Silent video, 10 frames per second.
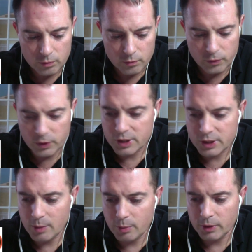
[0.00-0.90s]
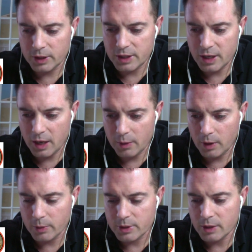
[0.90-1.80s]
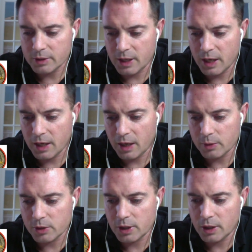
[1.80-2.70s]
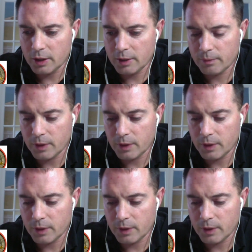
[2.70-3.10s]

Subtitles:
For example, let's say I was out today and I was sharing,